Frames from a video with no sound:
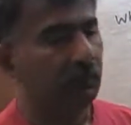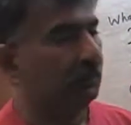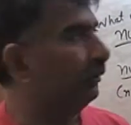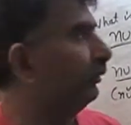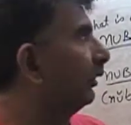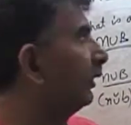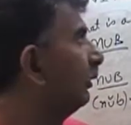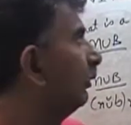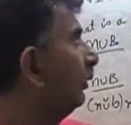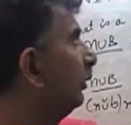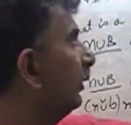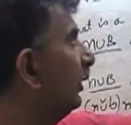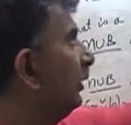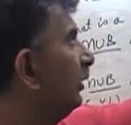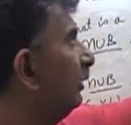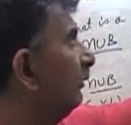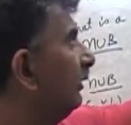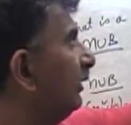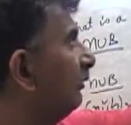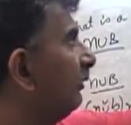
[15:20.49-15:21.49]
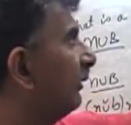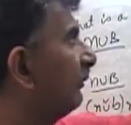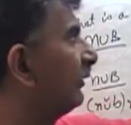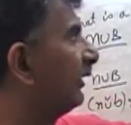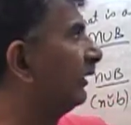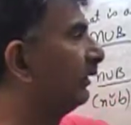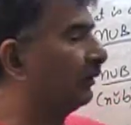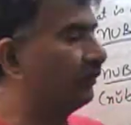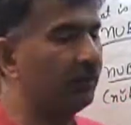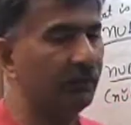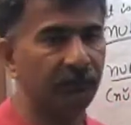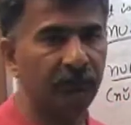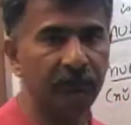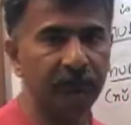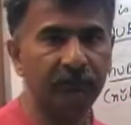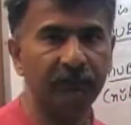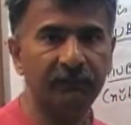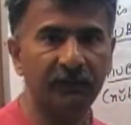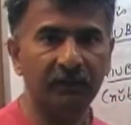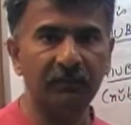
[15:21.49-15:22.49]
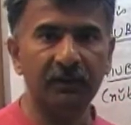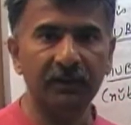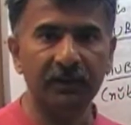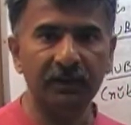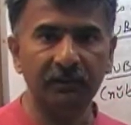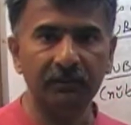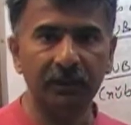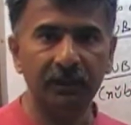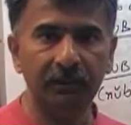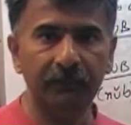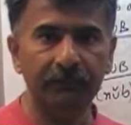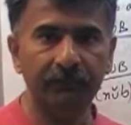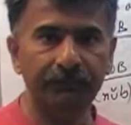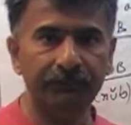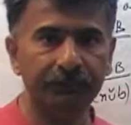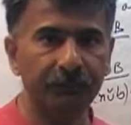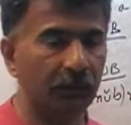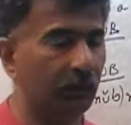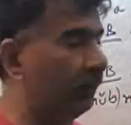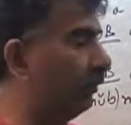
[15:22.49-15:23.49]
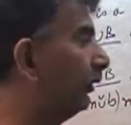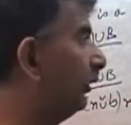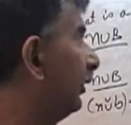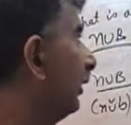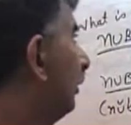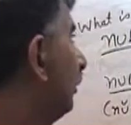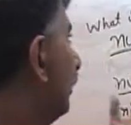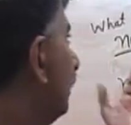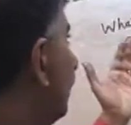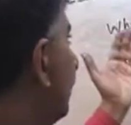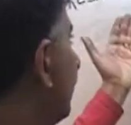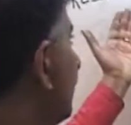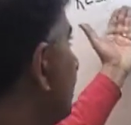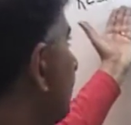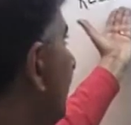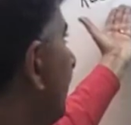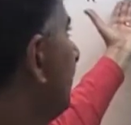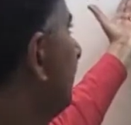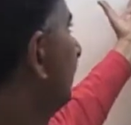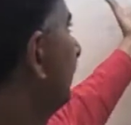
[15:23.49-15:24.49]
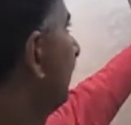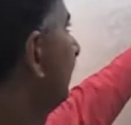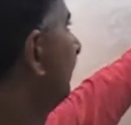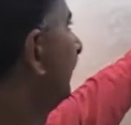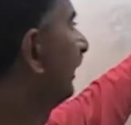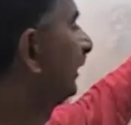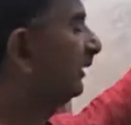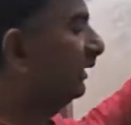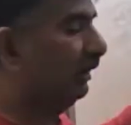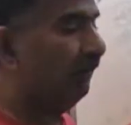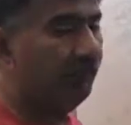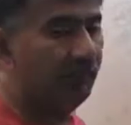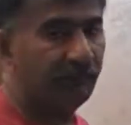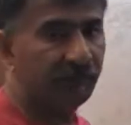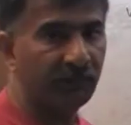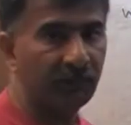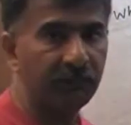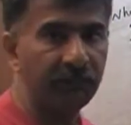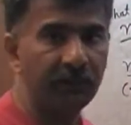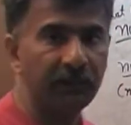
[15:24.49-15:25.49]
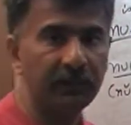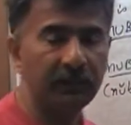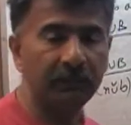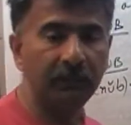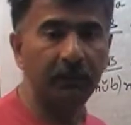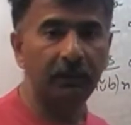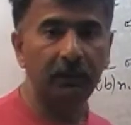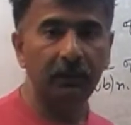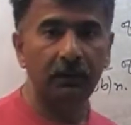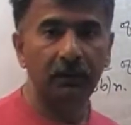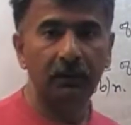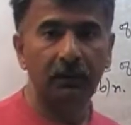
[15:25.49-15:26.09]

You can go to any of these website addresses and send me an email, or you can go to keshwaniprep.com and send me an email.